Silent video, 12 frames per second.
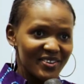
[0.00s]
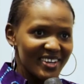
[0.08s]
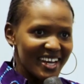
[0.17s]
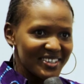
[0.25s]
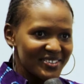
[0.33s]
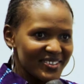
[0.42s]

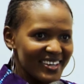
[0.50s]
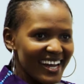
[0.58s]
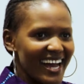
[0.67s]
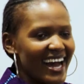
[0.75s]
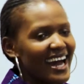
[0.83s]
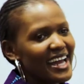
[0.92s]
Onano.
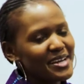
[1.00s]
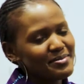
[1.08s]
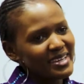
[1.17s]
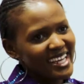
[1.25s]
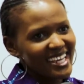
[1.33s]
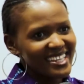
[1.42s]
I am
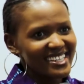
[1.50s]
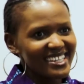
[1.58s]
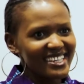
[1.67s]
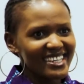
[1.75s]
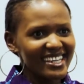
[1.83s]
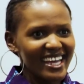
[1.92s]
a
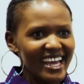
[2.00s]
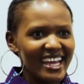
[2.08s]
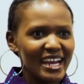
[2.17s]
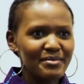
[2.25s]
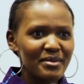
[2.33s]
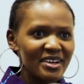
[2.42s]
Kenyan
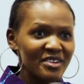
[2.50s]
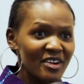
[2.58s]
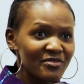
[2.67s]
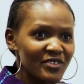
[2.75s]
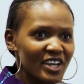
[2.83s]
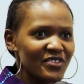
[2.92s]
and I'm an
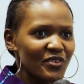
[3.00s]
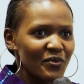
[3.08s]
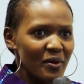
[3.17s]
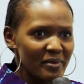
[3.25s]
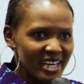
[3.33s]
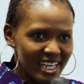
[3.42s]
advocate for
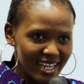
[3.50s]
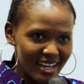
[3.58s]
women and